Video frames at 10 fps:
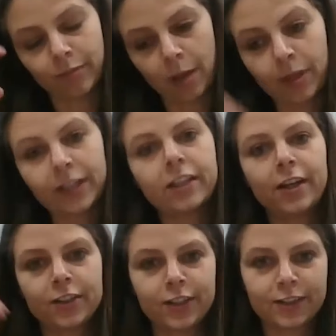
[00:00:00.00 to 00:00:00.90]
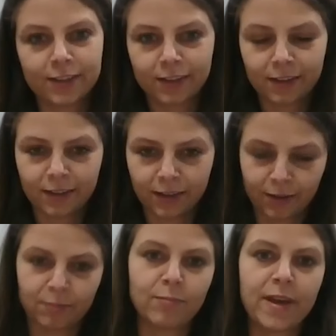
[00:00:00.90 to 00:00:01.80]
apply the learnings,
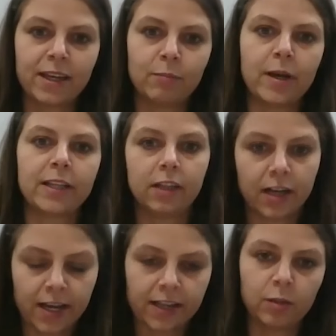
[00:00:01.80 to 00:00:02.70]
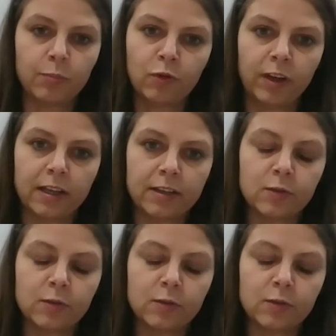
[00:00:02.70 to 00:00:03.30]
make it better and improve again.